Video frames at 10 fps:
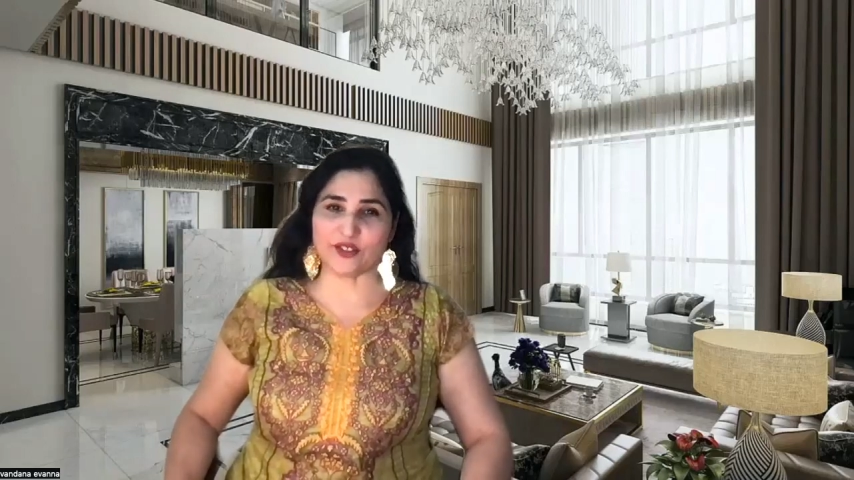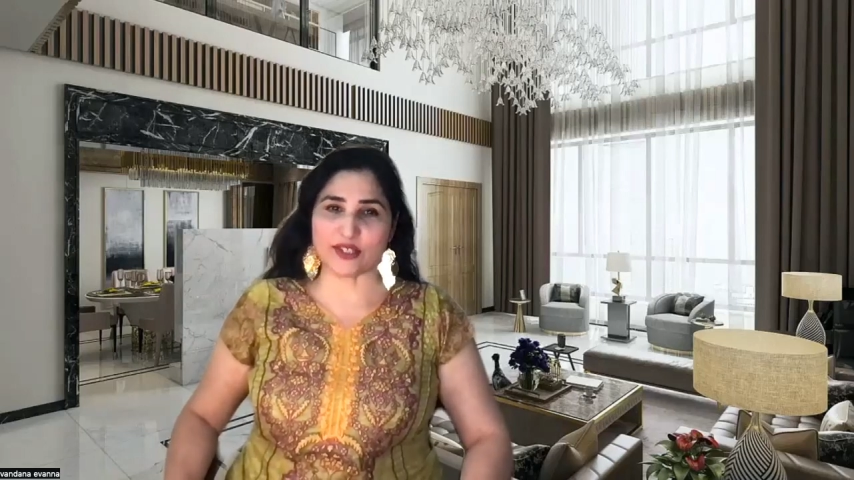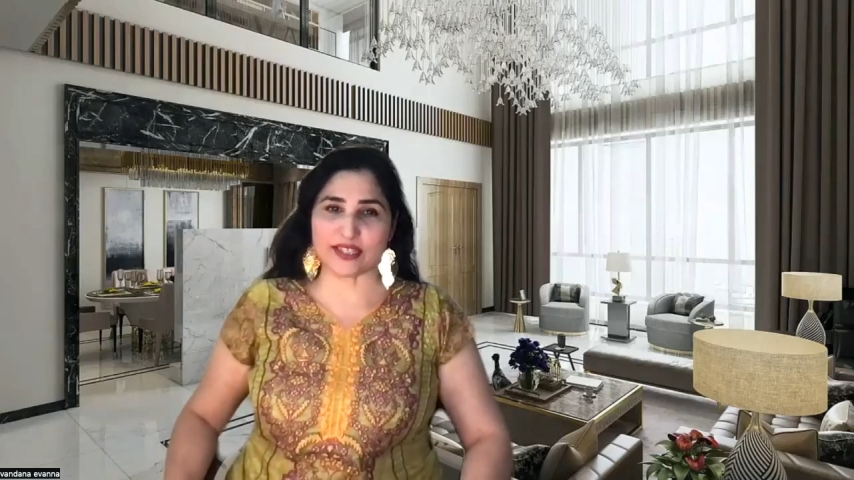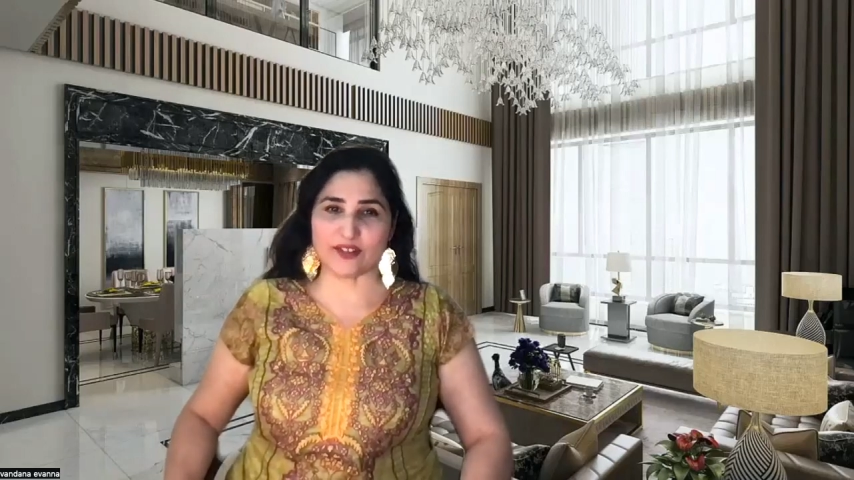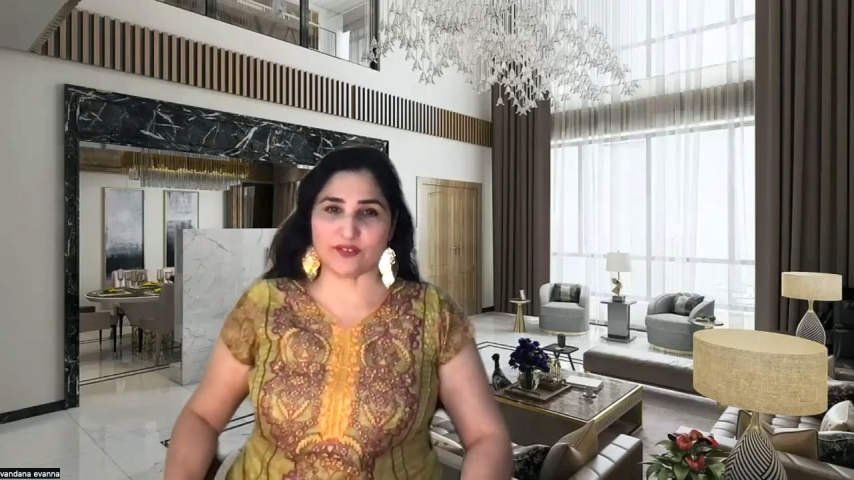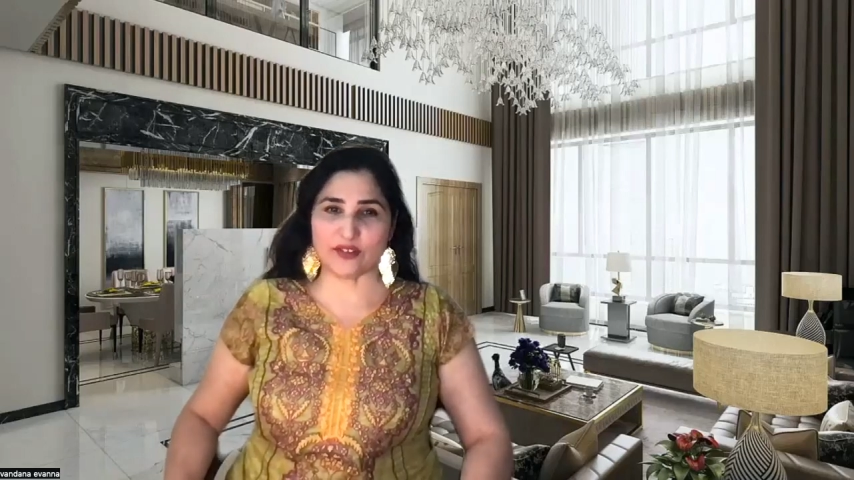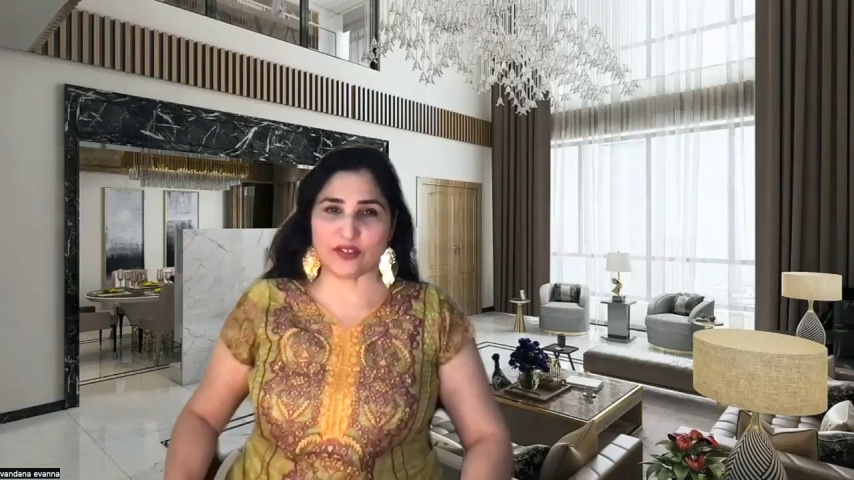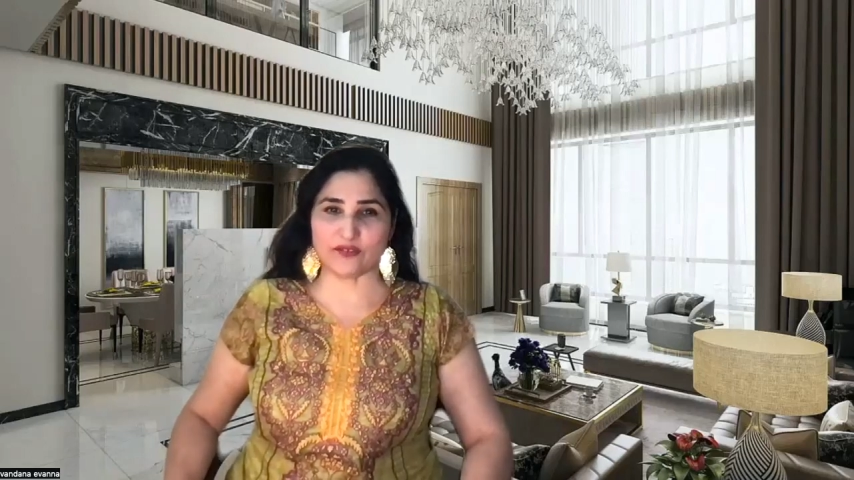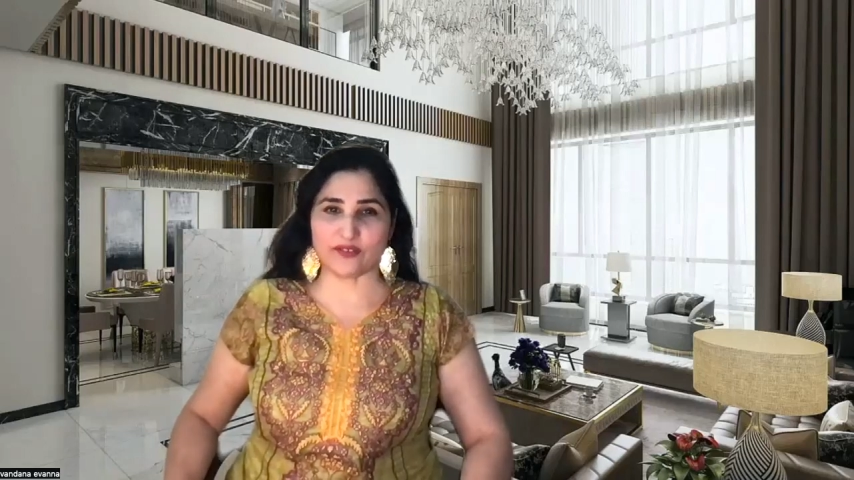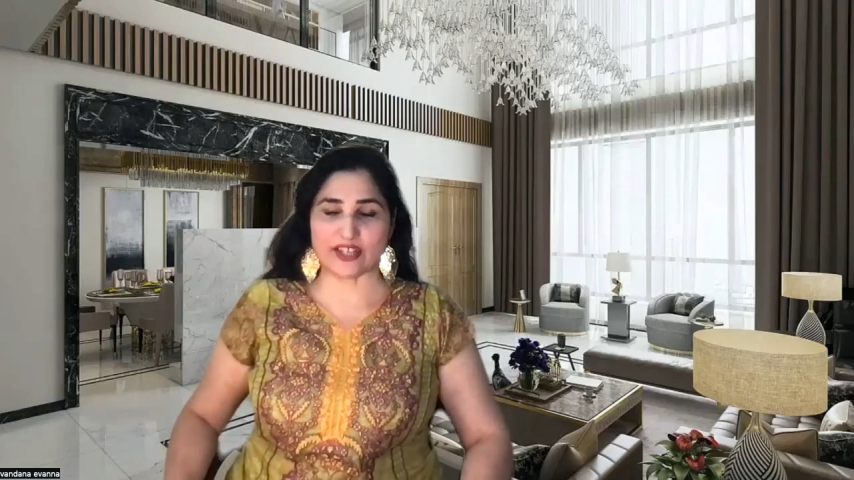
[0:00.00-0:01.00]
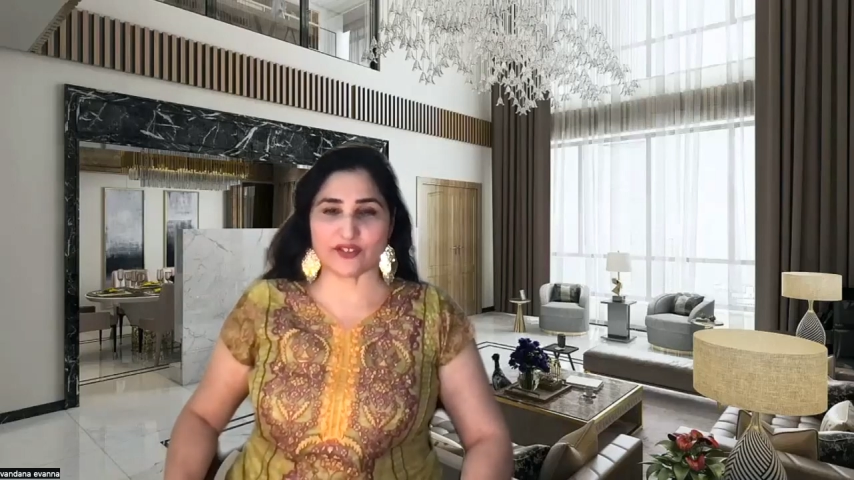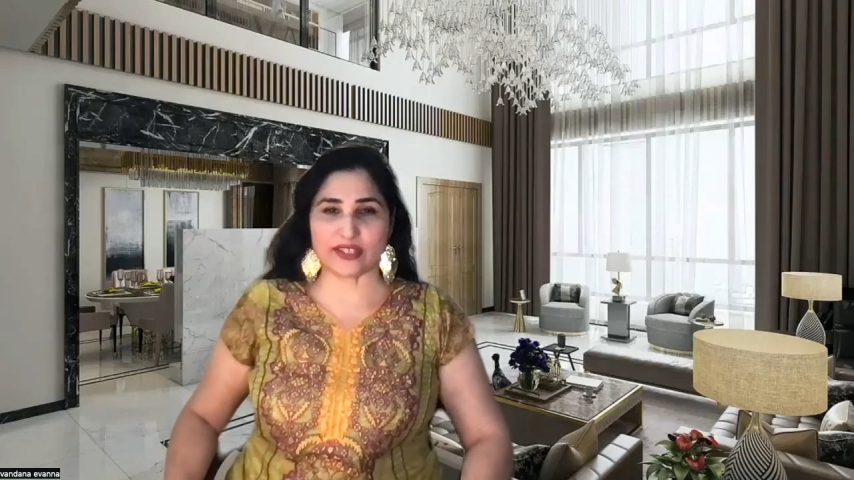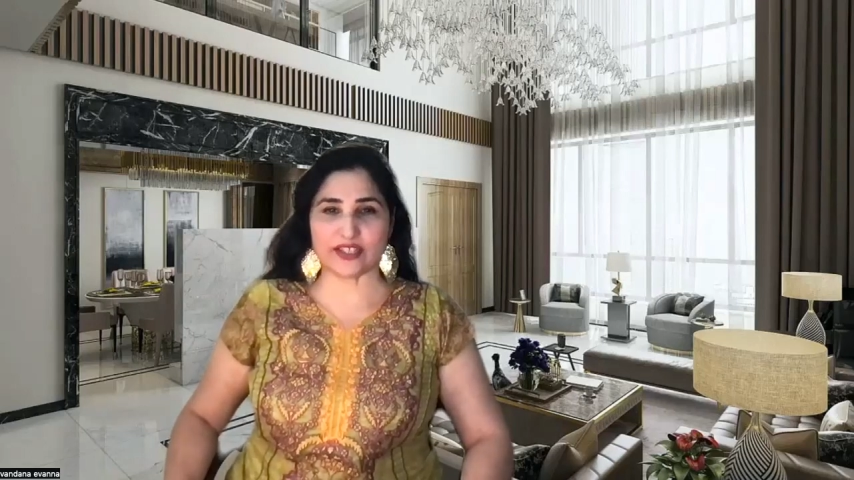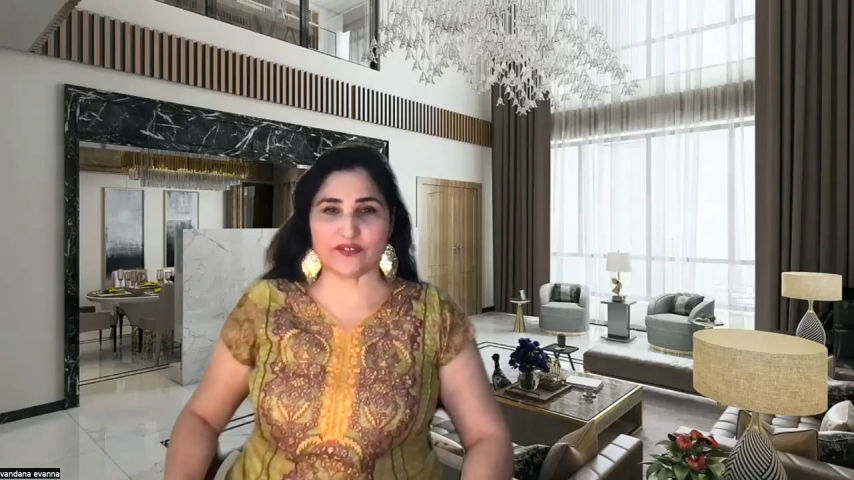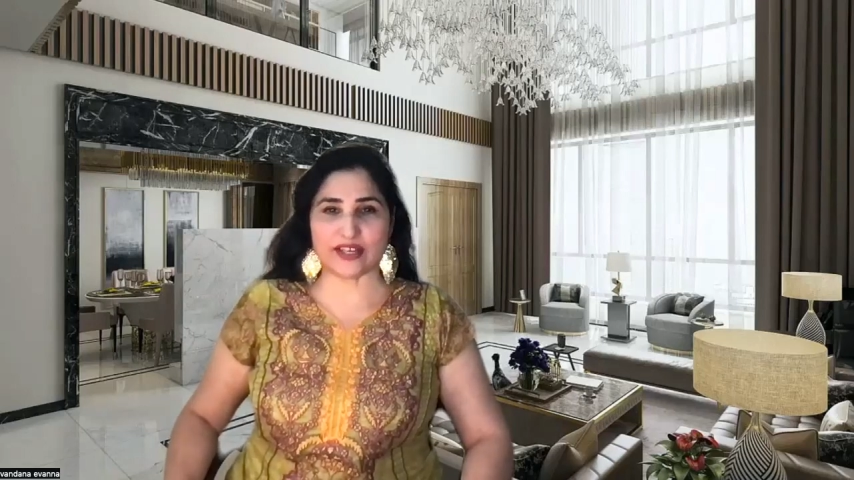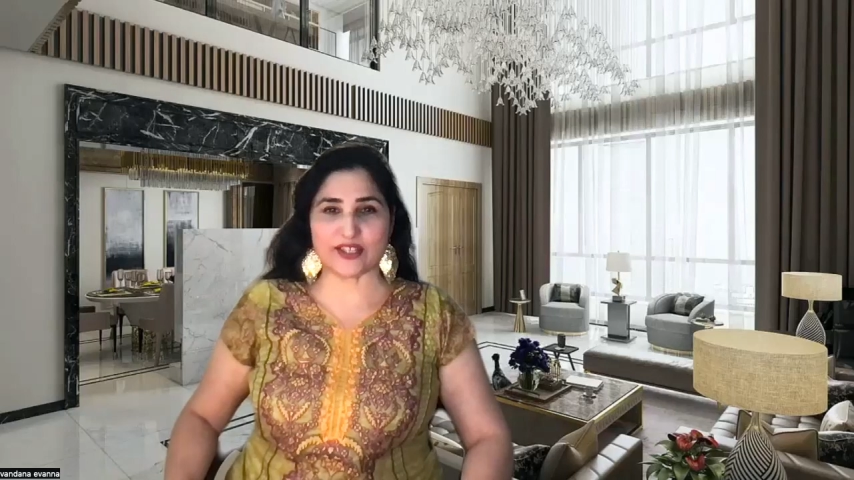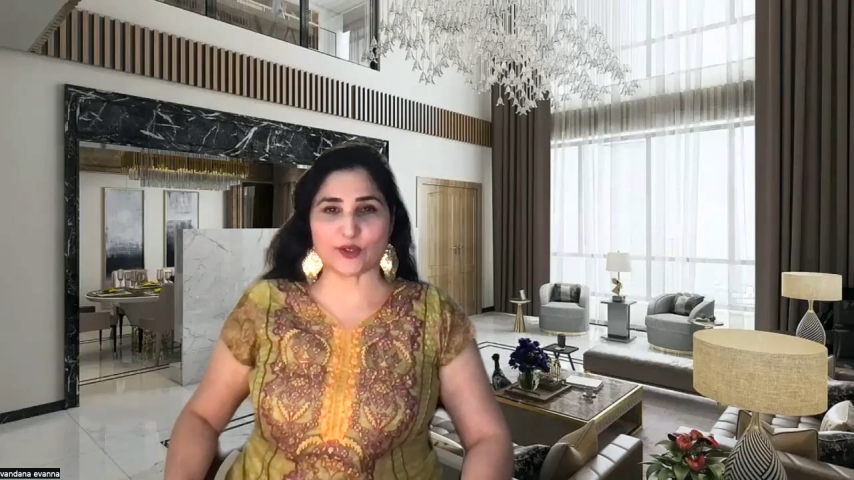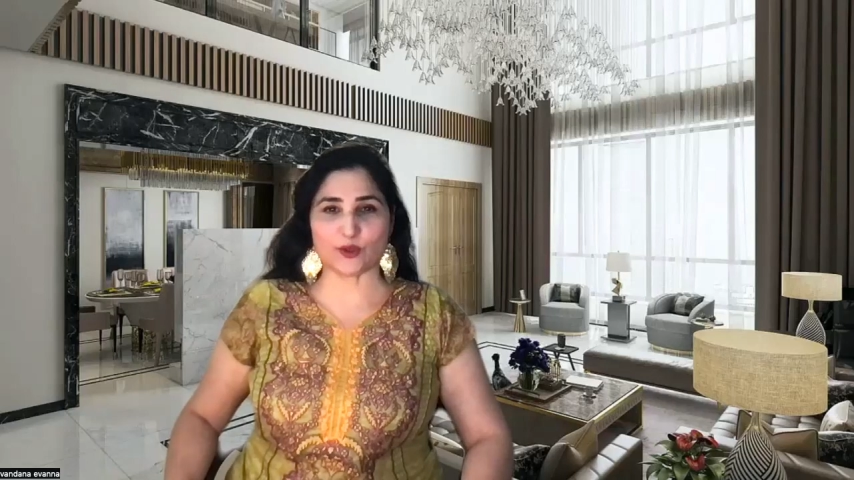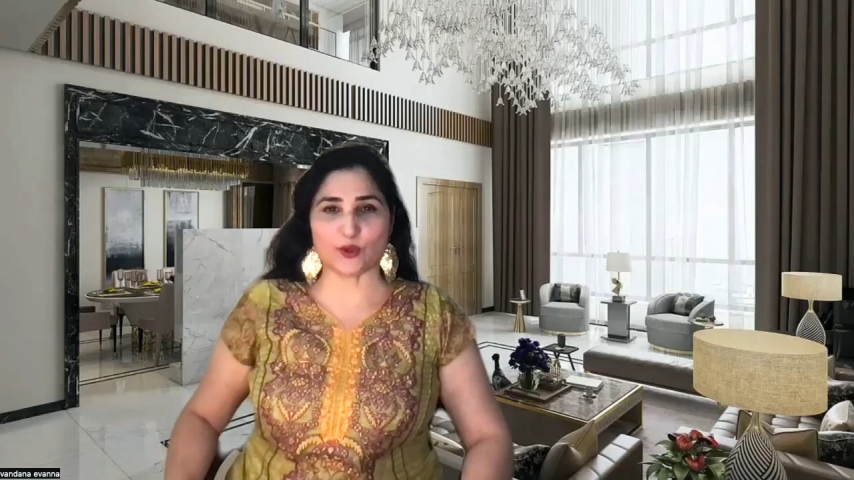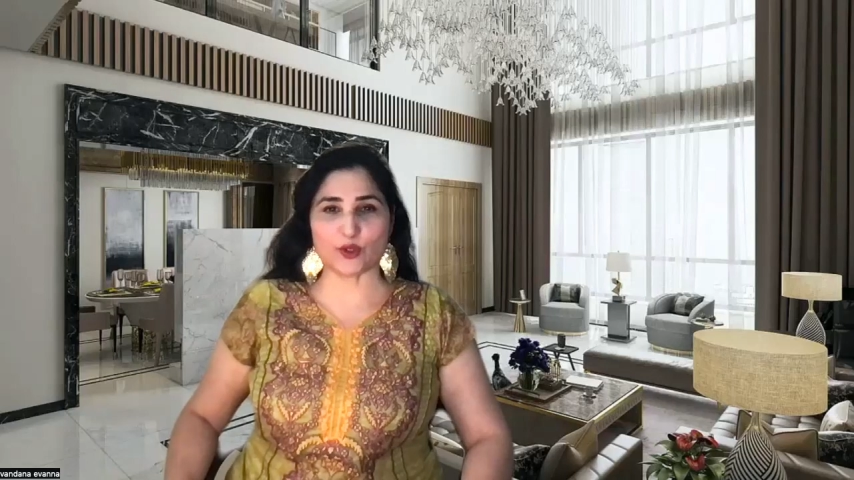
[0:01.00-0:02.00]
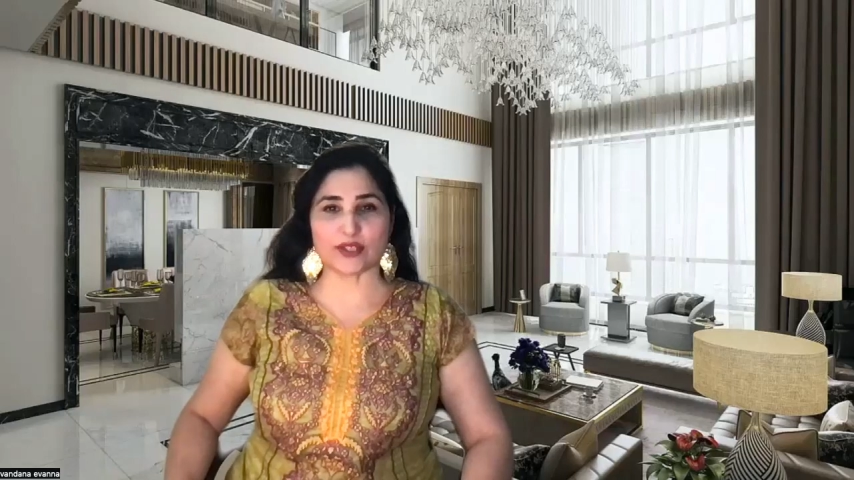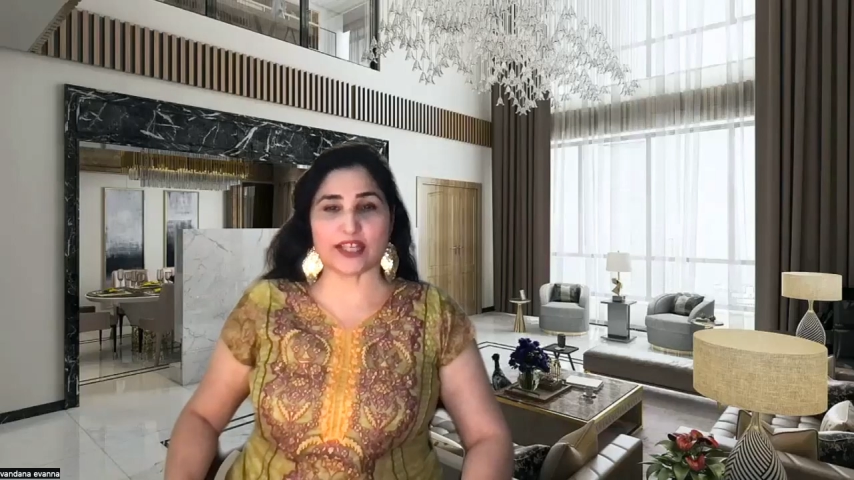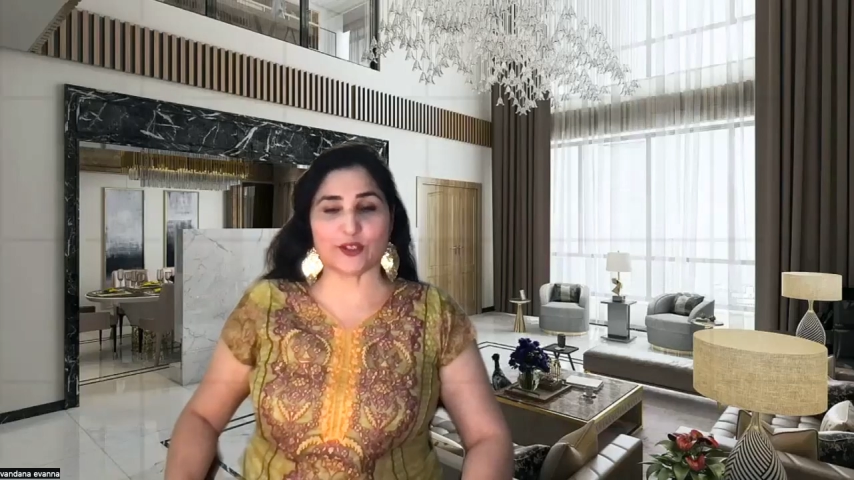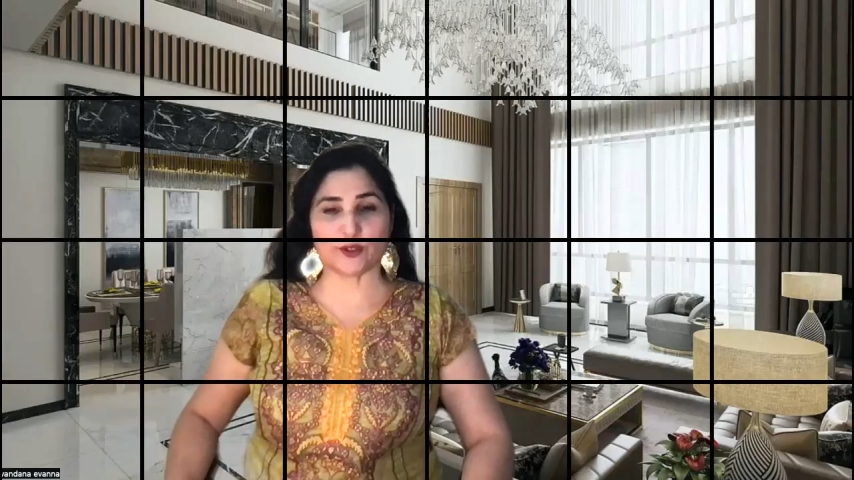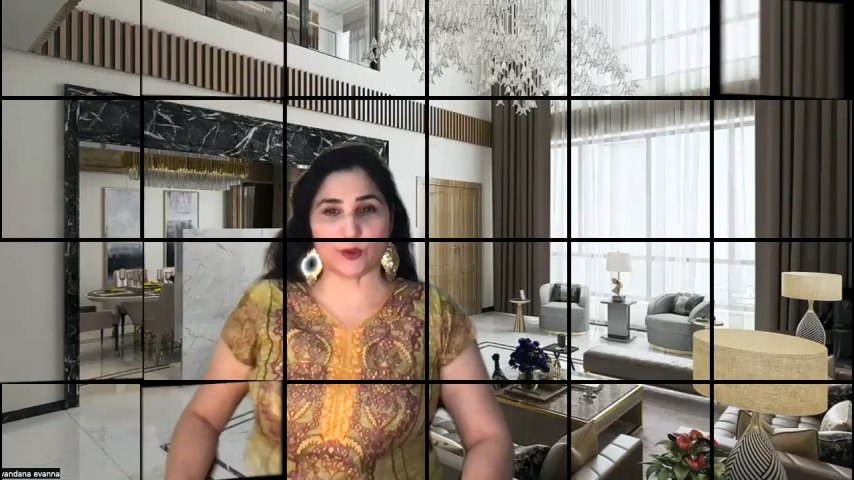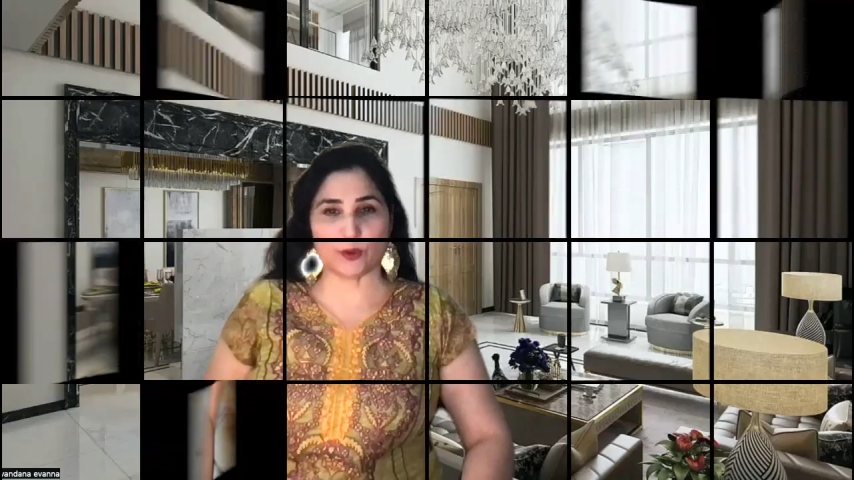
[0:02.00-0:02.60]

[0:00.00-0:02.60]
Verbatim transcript: yourself giving fashion advice to those that you